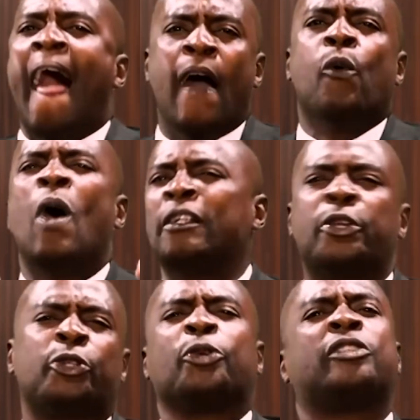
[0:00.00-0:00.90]
I want
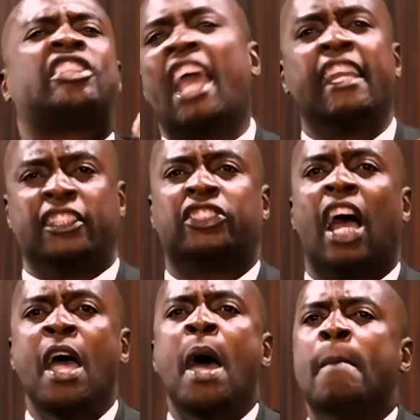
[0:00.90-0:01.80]
you to change
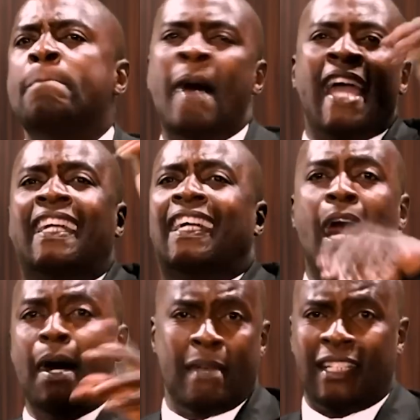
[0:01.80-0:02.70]
my
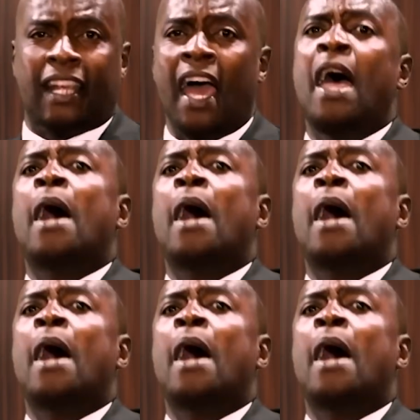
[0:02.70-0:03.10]
garment